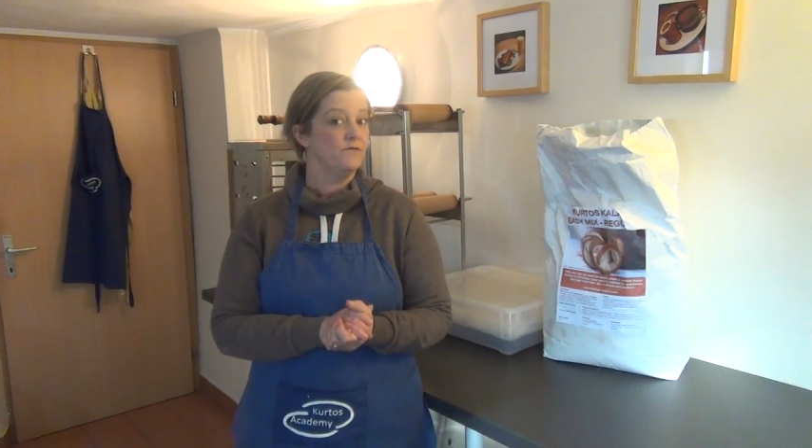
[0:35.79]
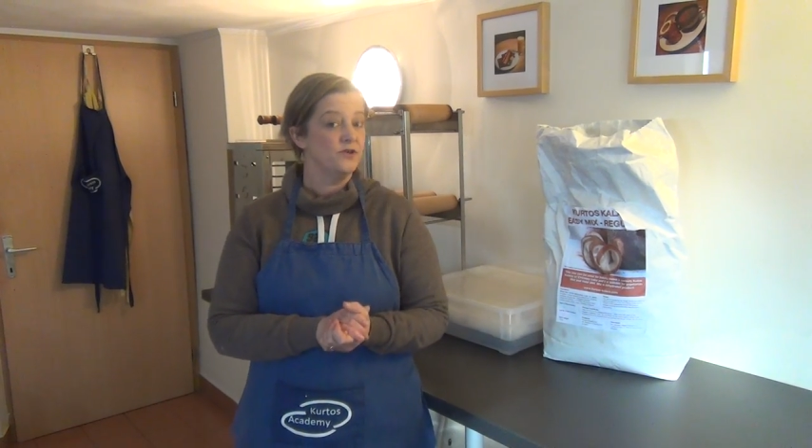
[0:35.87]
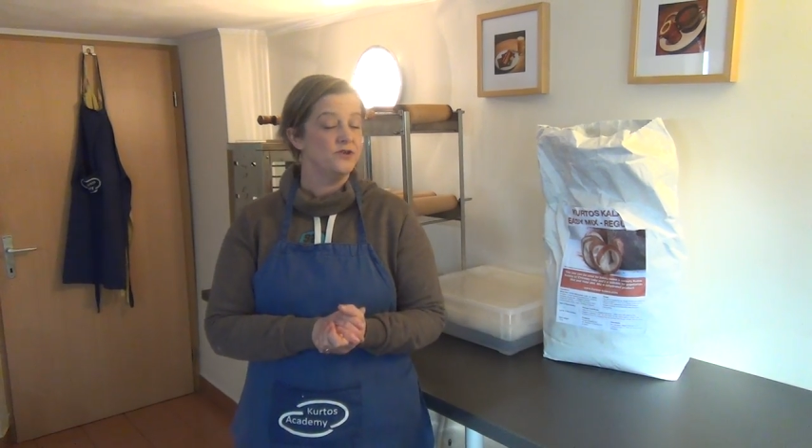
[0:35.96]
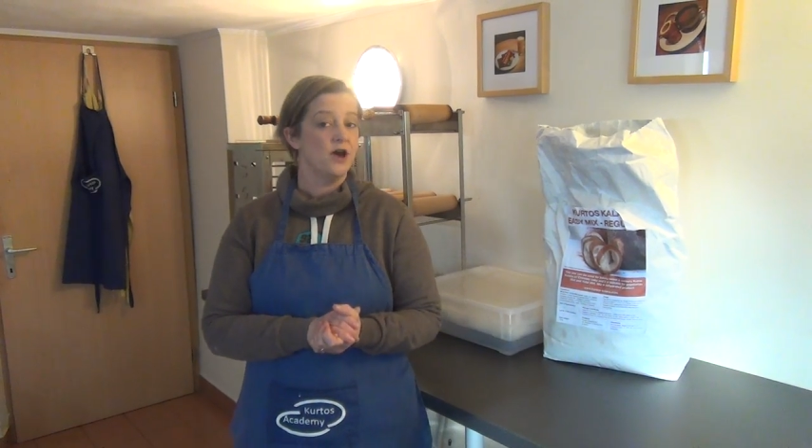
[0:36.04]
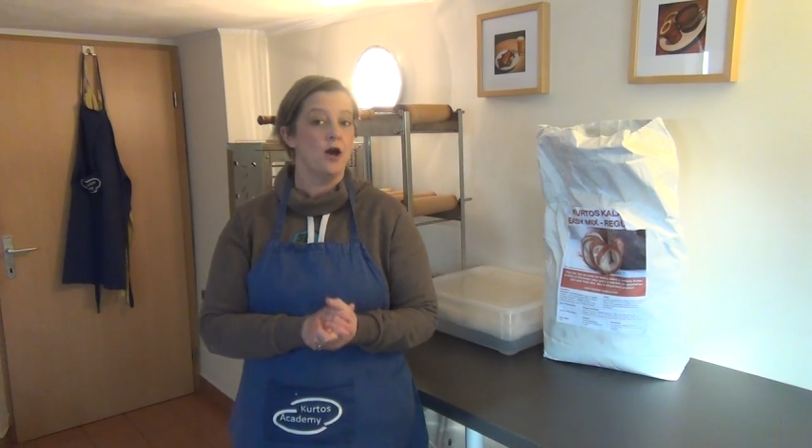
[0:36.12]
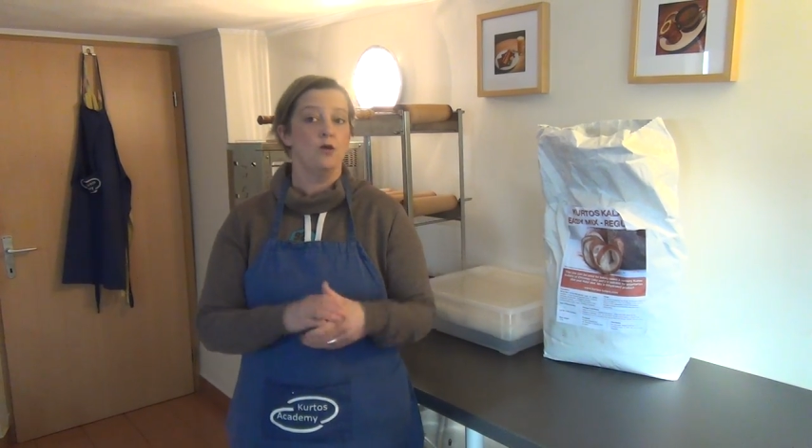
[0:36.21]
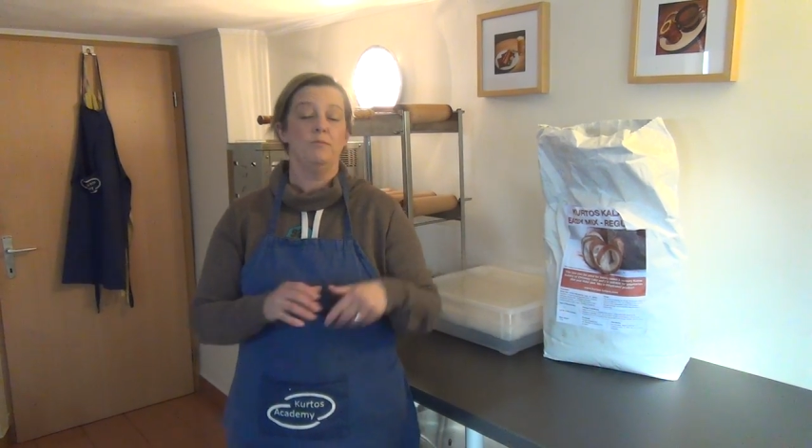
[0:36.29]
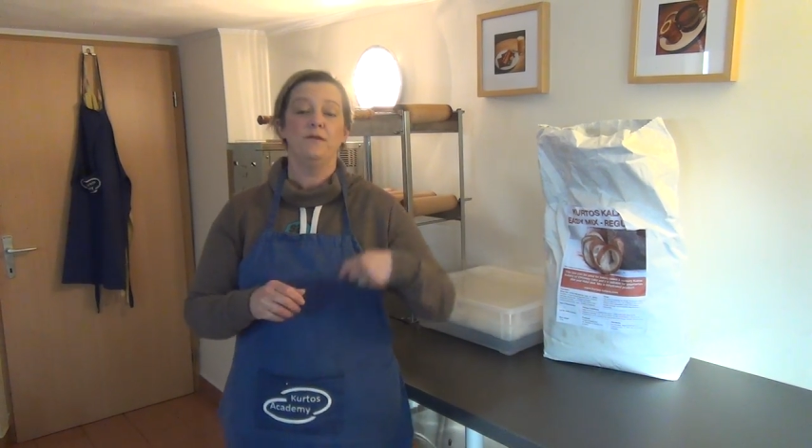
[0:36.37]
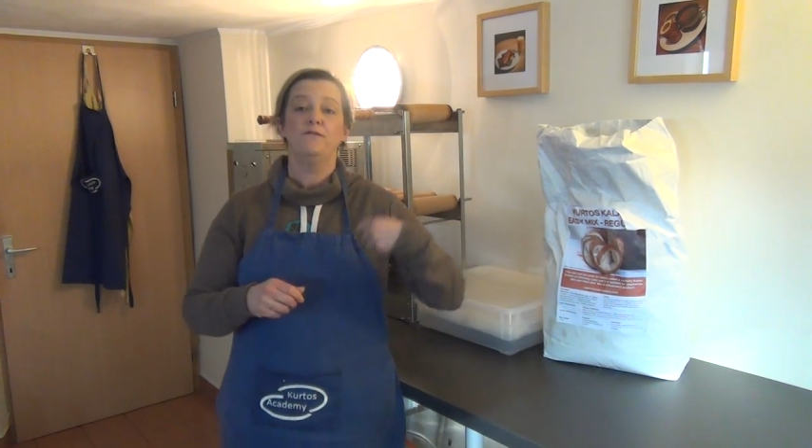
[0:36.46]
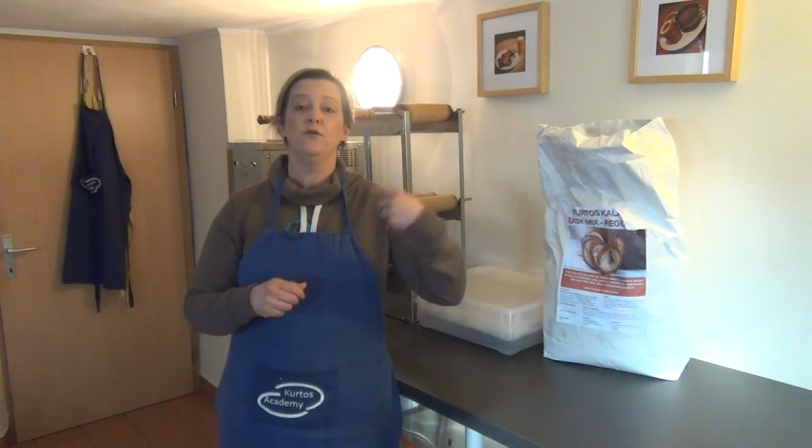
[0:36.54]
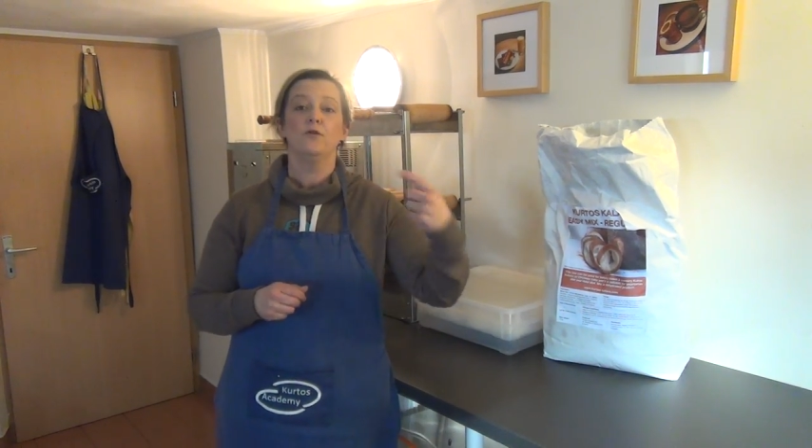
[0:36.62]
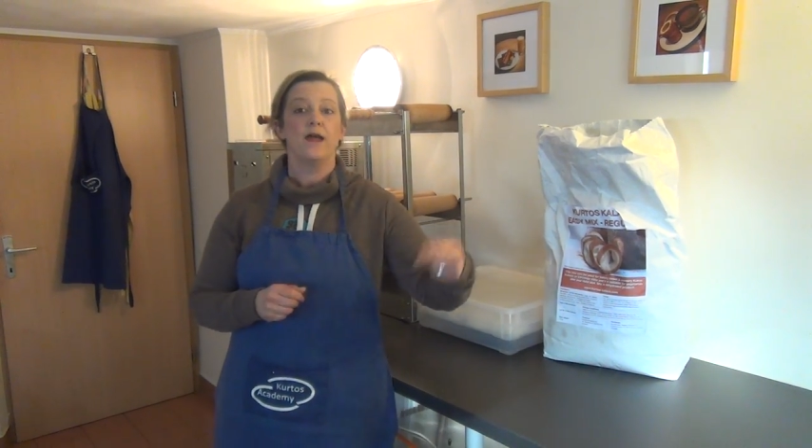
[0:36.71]
of the dough
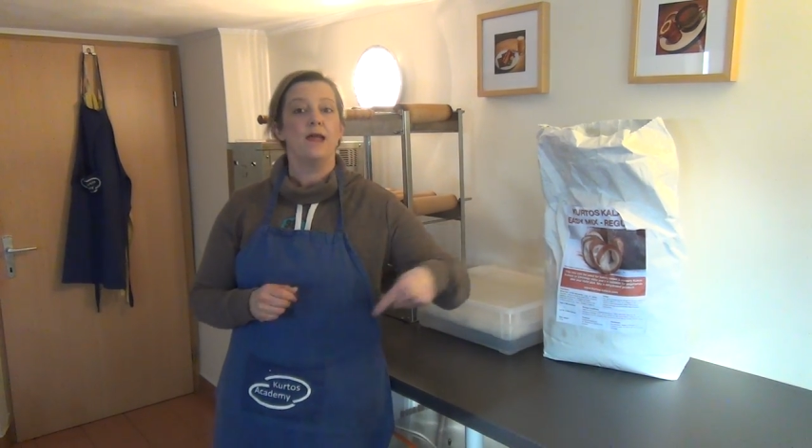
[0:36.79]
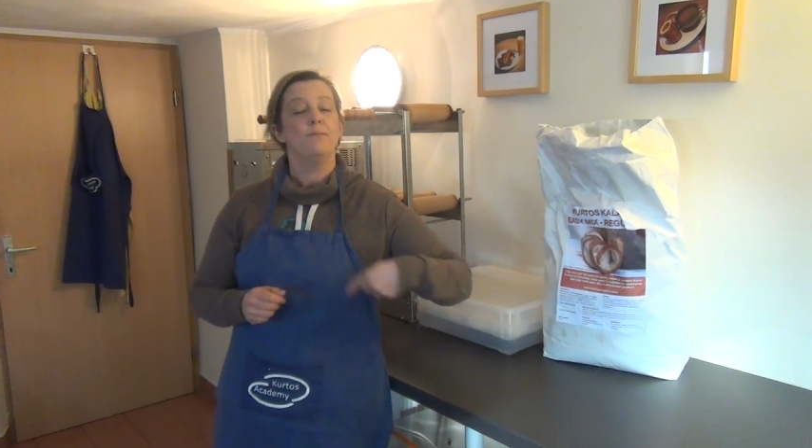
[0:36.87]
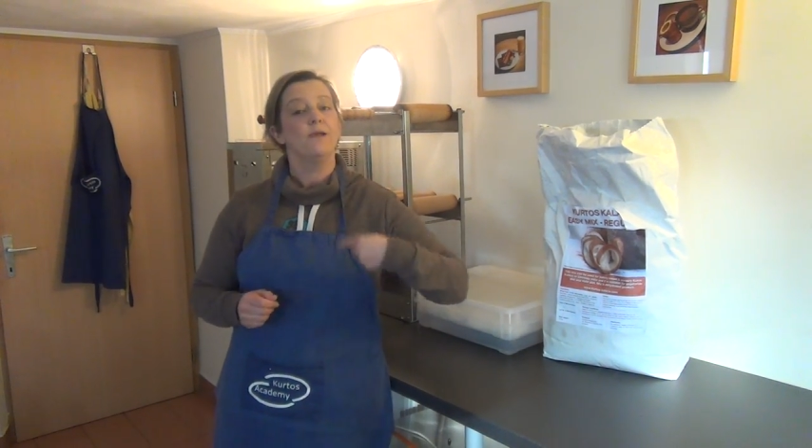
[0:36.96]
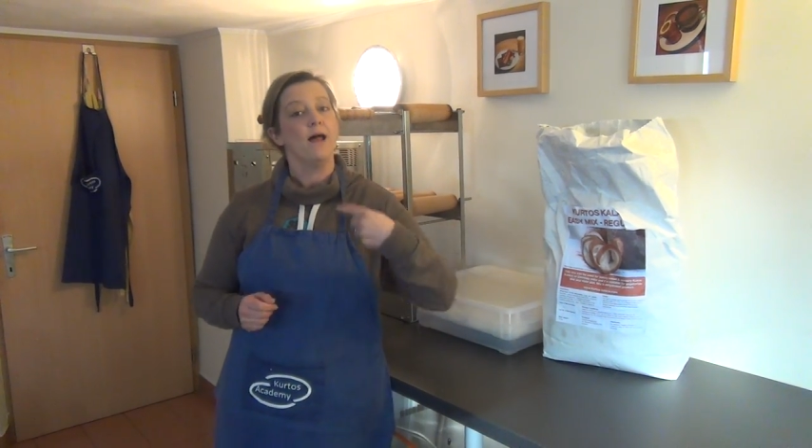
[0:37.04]
before they